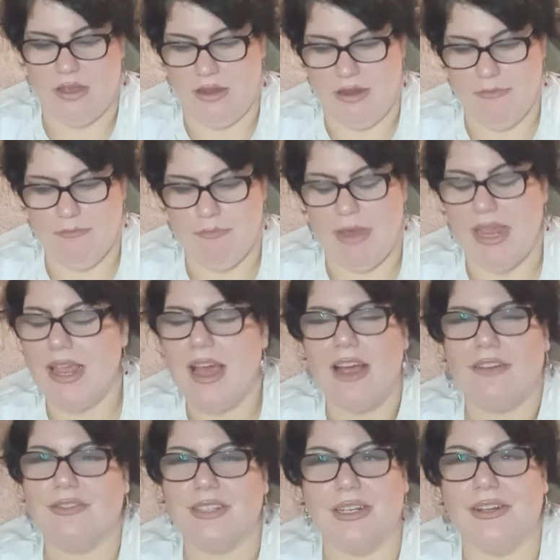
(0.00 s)
I may
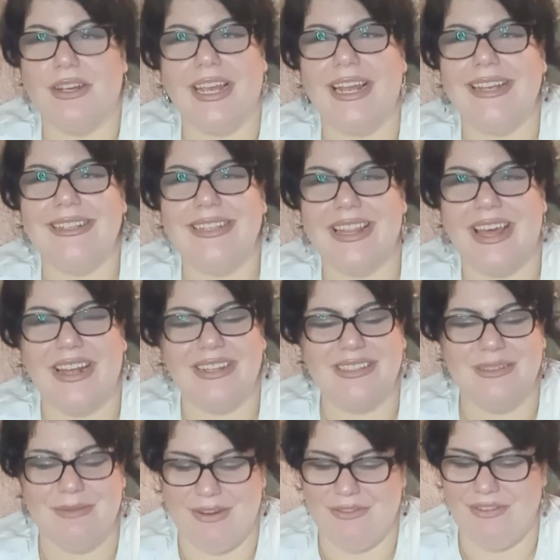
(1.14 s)
have to look into that,
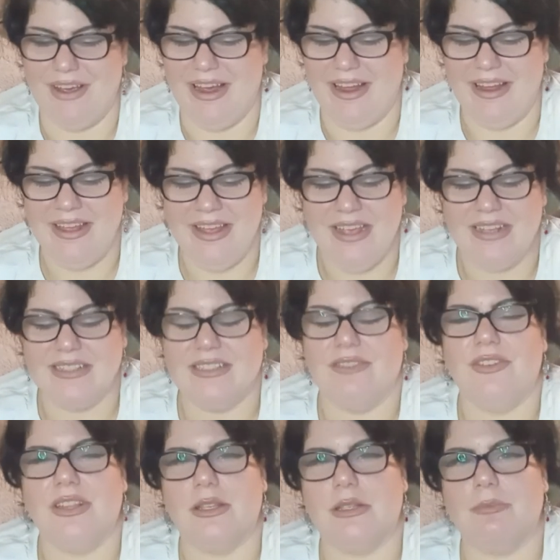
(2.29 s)
to be fair.
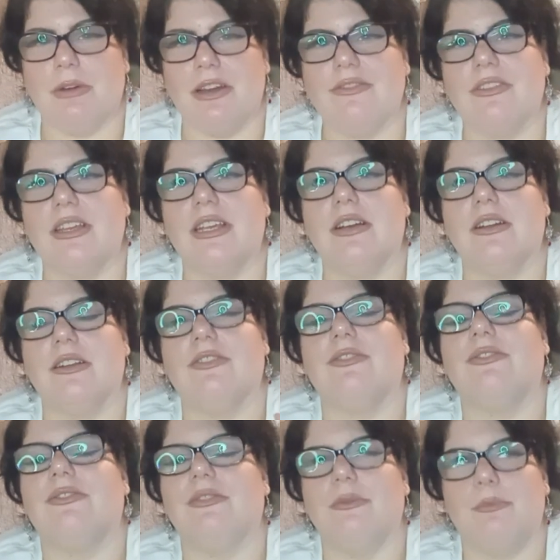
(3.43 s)
Something that's preferably going to
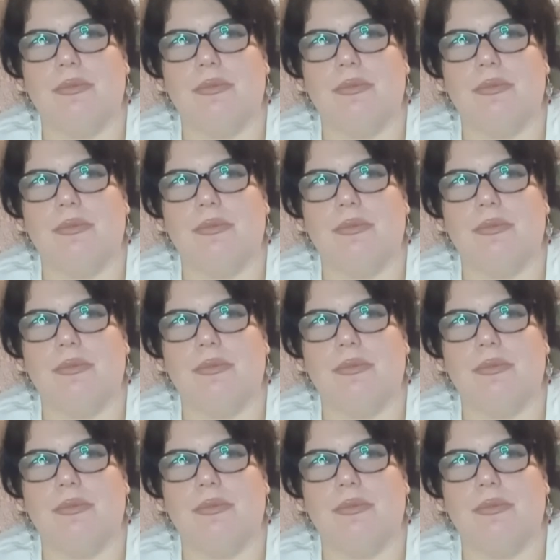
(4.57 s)
fit.